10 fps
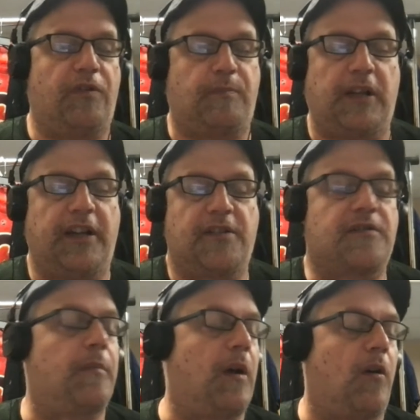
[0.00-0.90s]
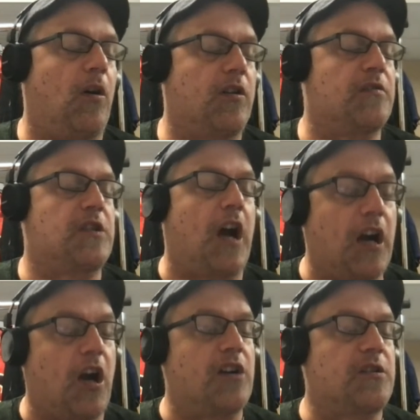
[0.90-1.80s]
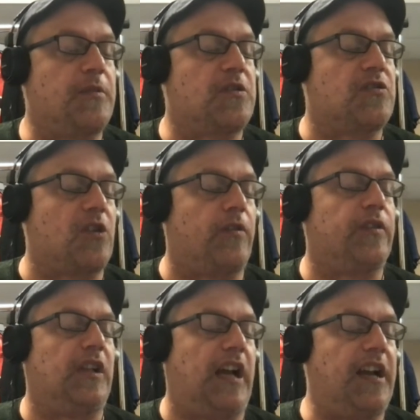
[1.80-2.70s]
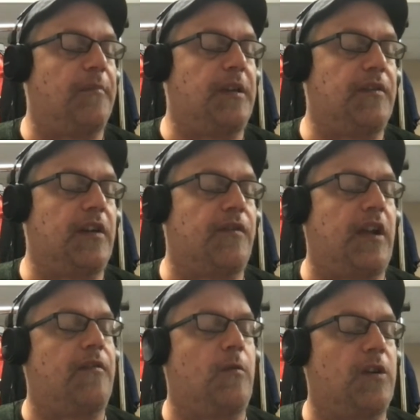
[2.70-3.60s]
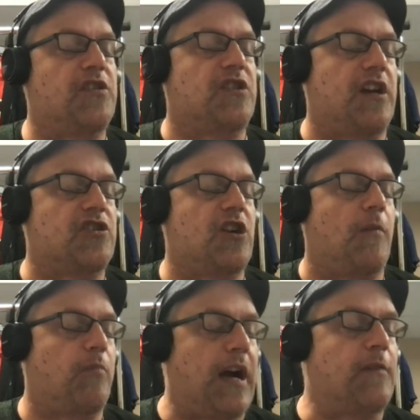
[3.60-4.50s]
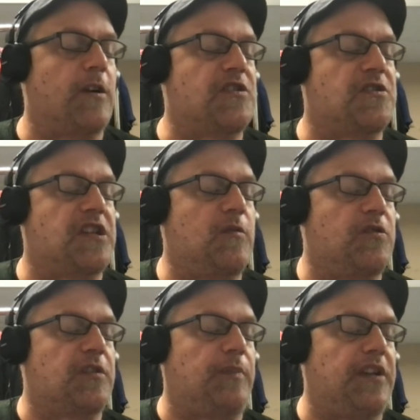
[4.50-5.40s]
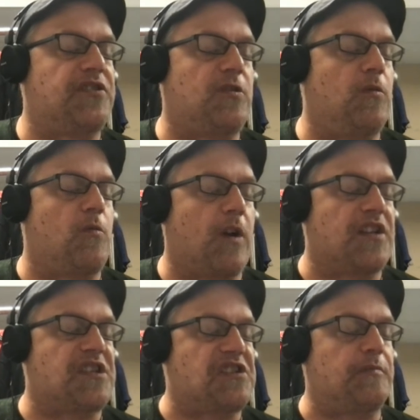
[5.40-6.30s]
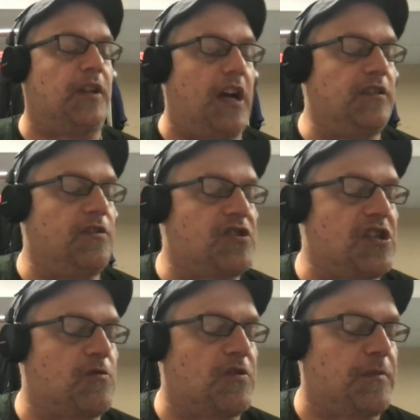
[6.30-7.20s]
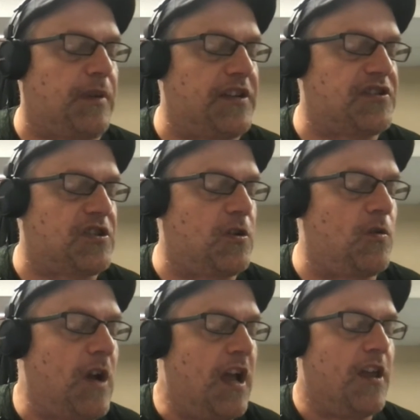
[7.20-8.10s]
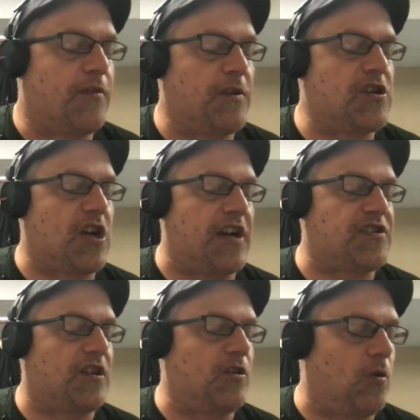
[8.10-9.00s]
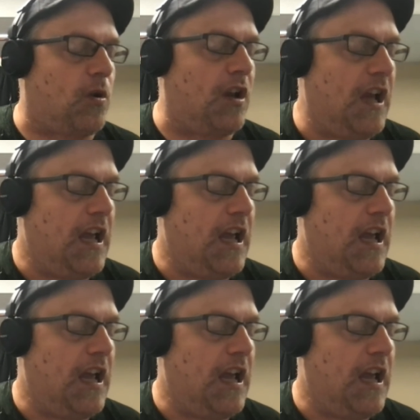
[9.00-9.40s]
players from all contributions all over the lineup, even if everyone is not sharp. Brad Richardson was a +2 with 1 assist. Milan Lucic was a +2, 3 shots on goal.